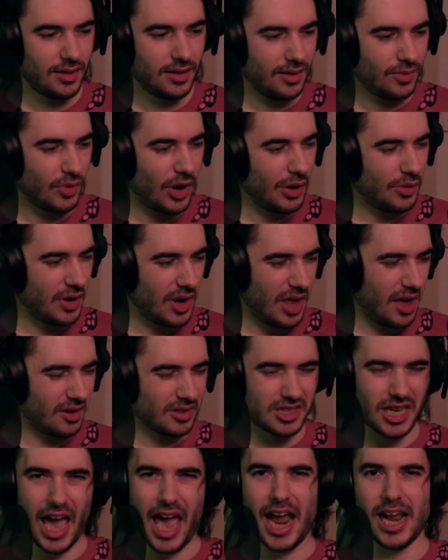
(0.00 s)

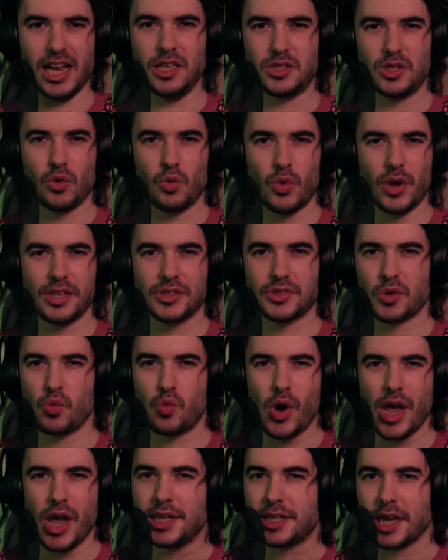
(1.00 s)
Okay, it's the
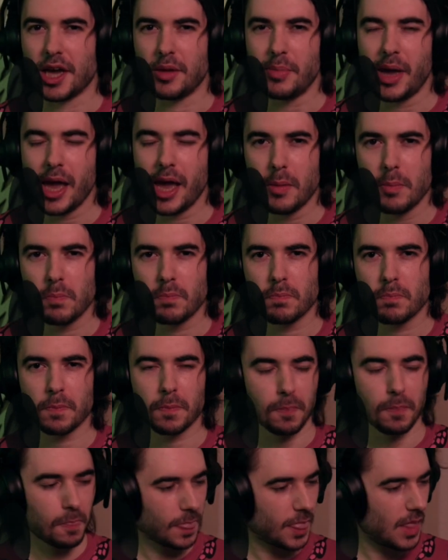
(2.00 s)
weekend, man.
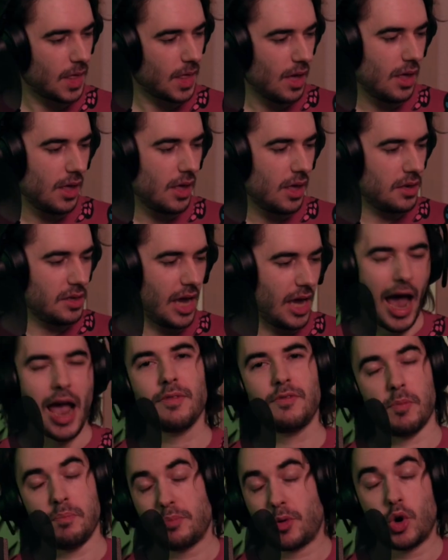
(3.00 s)
Yeah, I
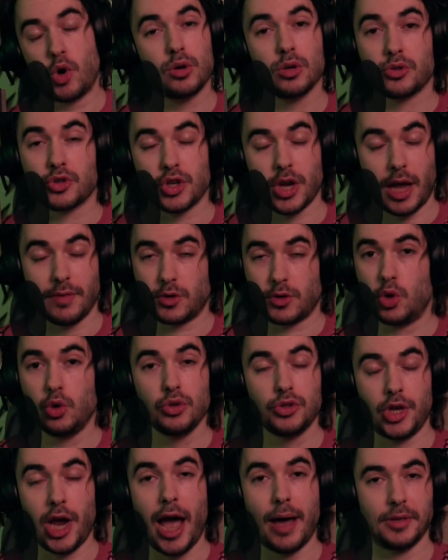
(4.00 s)
have a cool
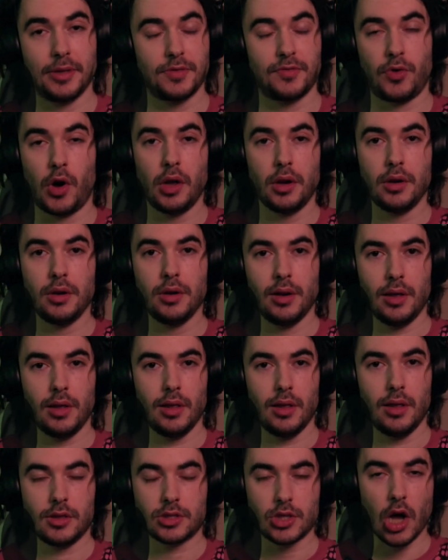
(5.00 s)
job that's fun
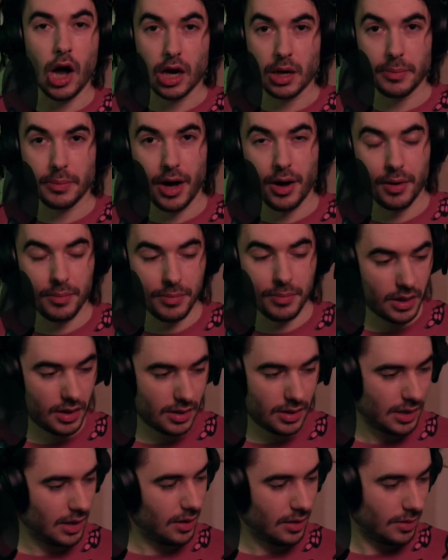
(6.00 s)
to talk about, but
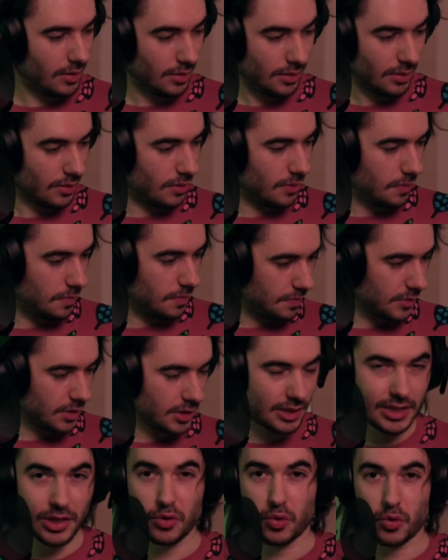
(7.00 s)

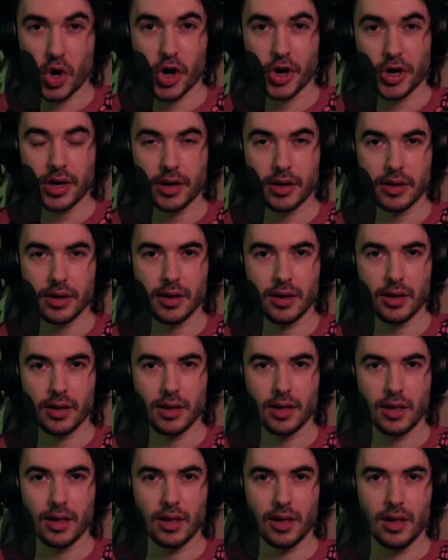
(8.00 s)
still work.
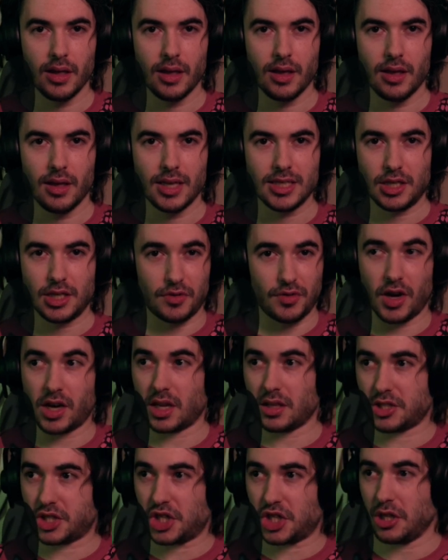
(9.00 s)
Still fucking
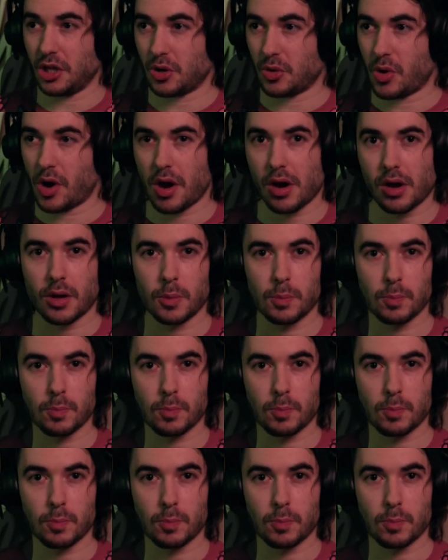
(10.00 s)
shitload of work.